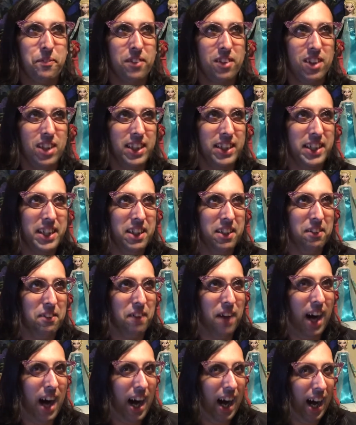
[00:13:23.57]
like, you
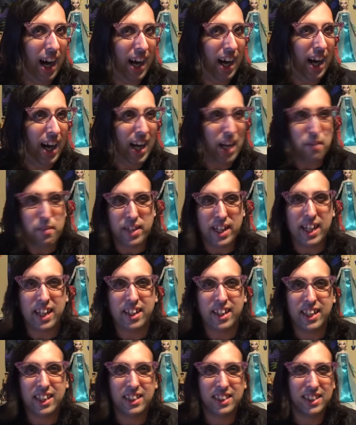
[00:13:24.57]
know, I'm an
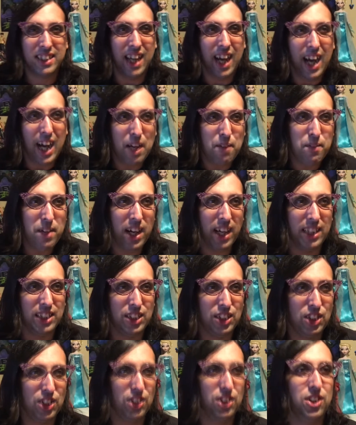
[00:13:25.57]
atheist. I'm
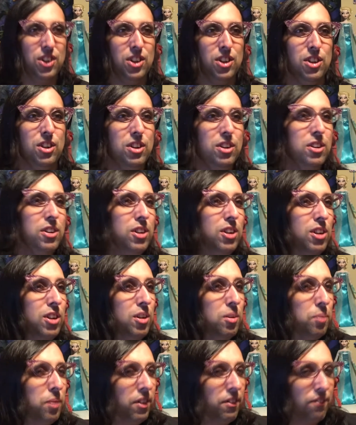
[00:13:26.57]
not
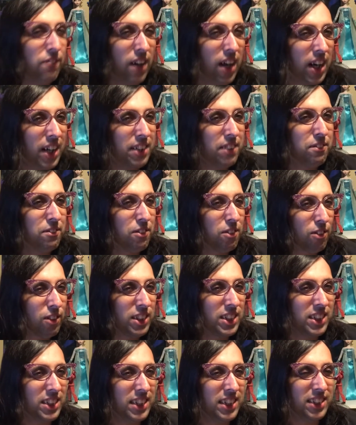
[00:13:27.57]
super fond of
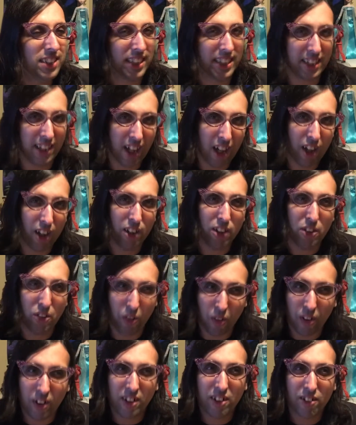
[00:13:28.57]
Christians, like the
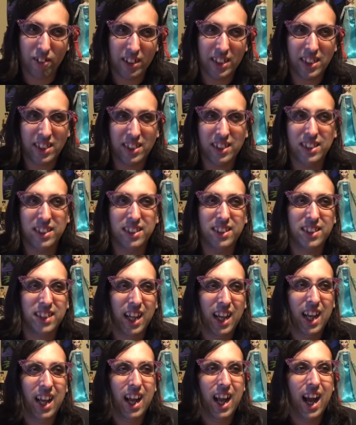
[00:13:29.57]
hardcore Christians,
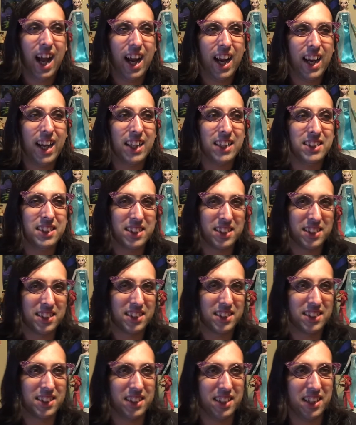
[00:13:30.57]
and,
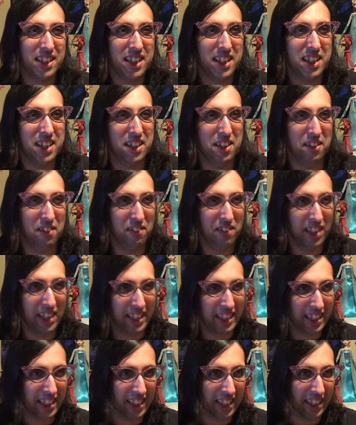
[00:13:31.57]
you know,
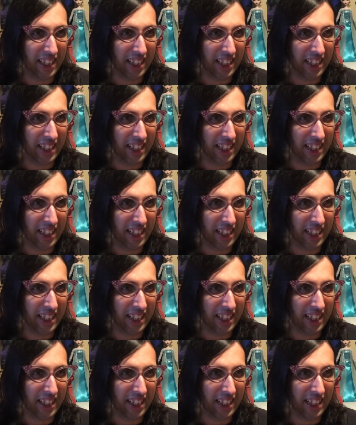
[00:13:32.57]
like